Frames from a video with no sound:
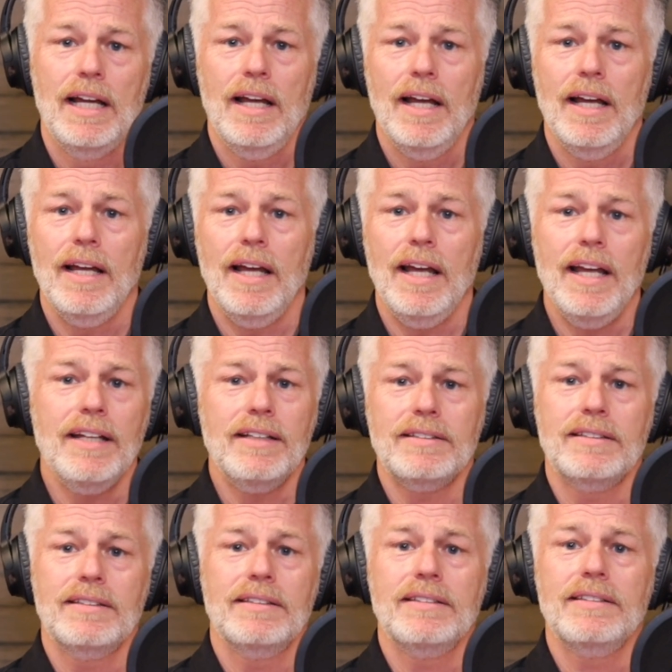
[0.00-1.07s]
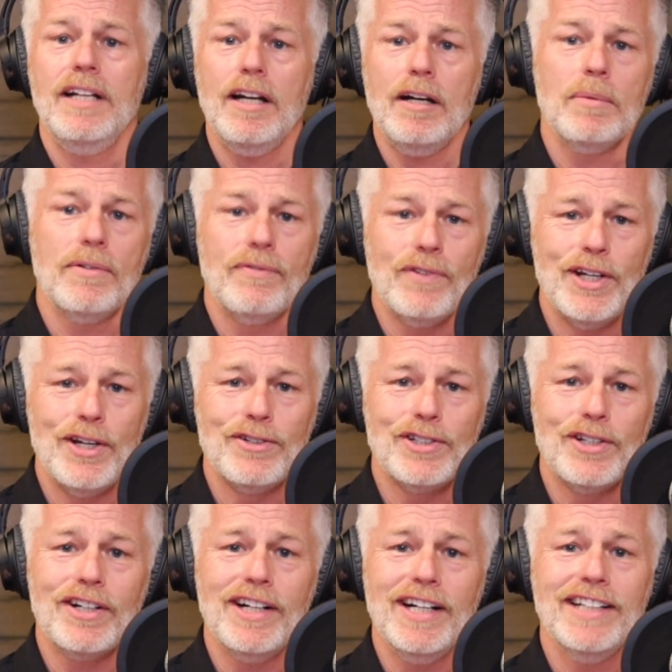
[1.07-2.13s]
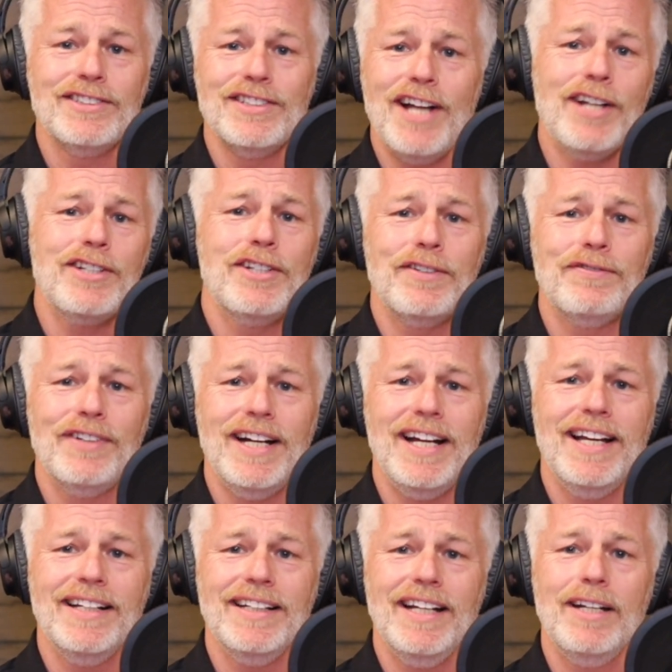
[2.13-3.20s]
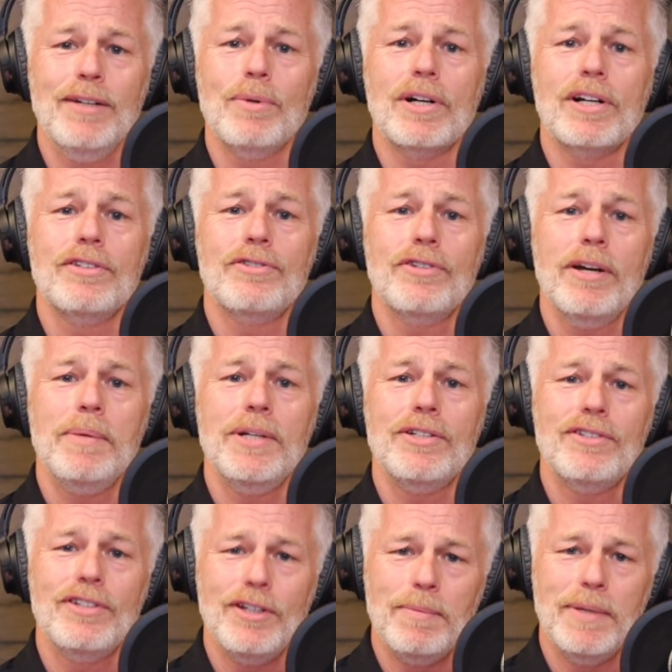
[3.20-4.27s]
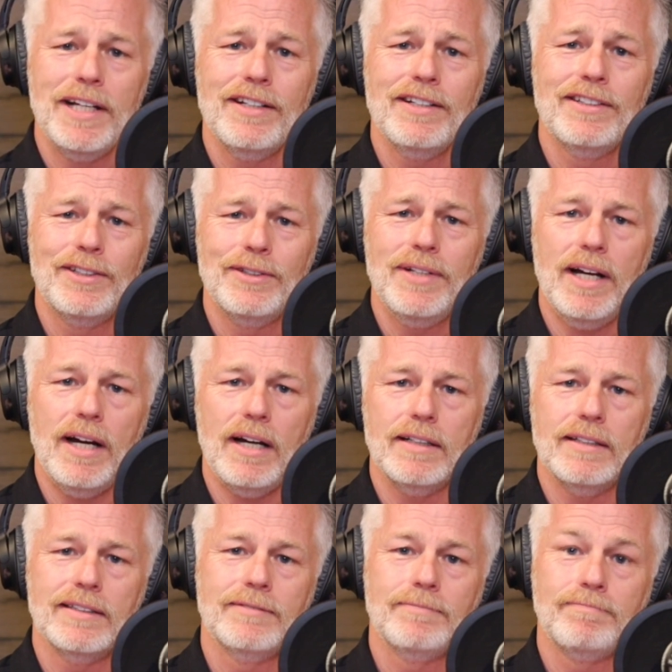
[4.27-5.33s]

It's terrible for you. Sugar is not your friend, and it will contribute to you being too tired.